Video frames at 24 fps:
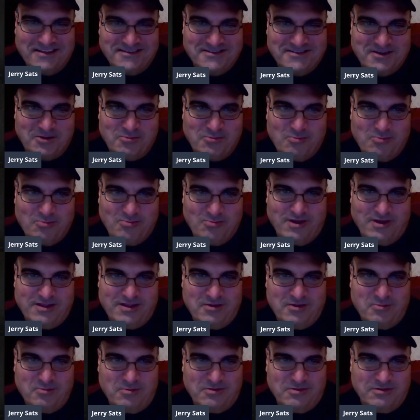So
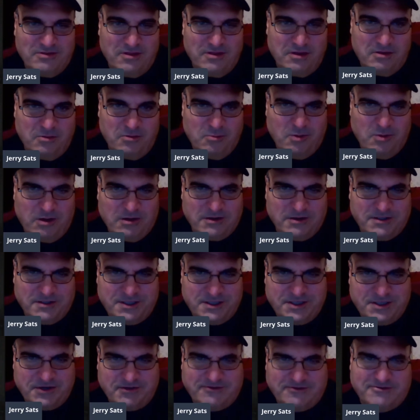when you were little, where did
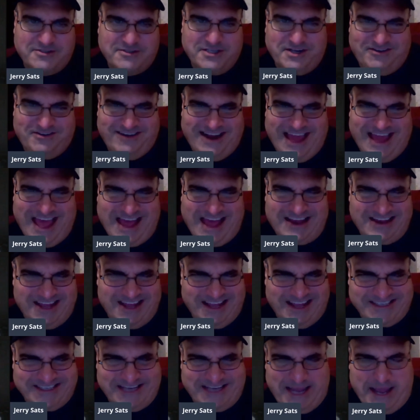you trick or treat at?
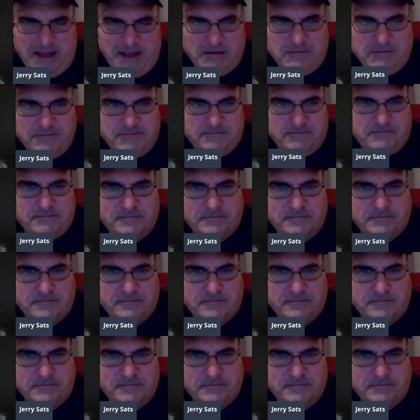In town?